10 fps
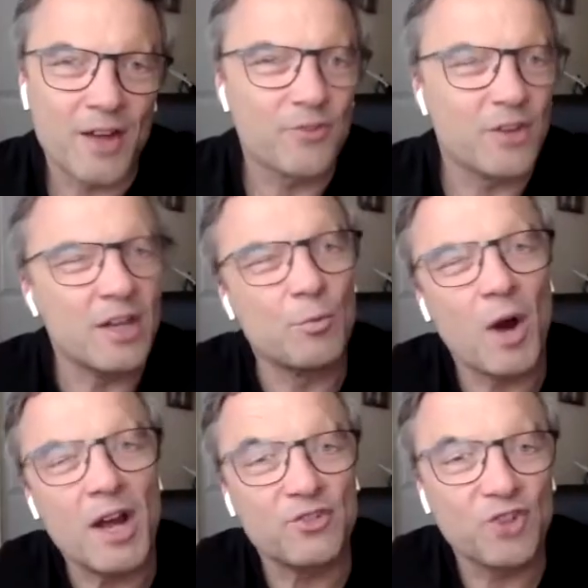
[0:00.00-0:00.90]
in a
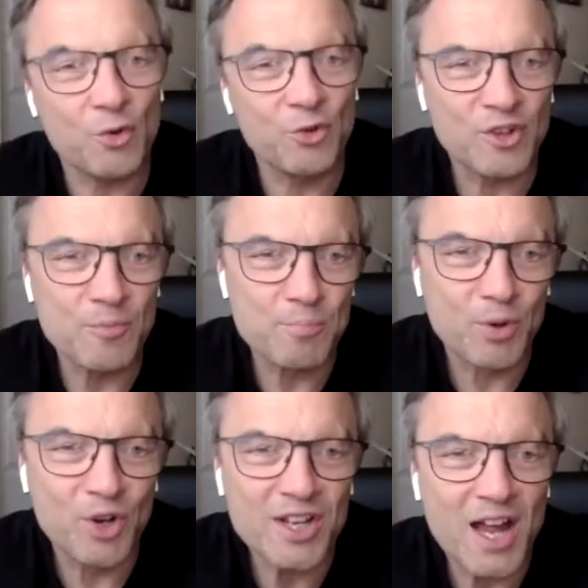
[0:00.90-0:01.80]
way so simple
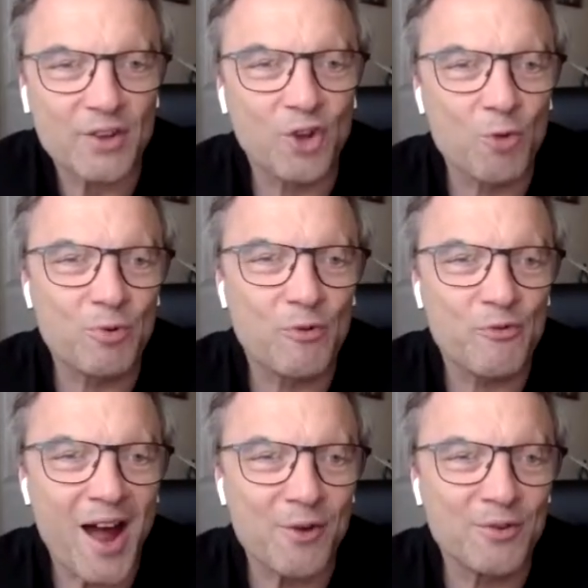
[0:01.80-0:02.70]
and yet so
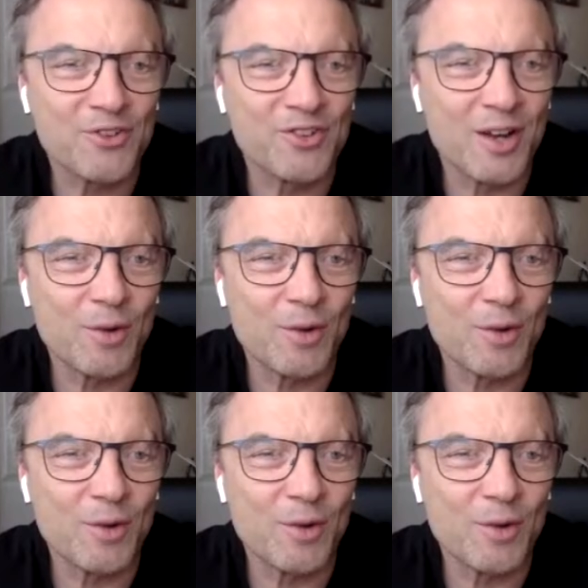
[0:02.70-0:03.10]
profound, isn't it?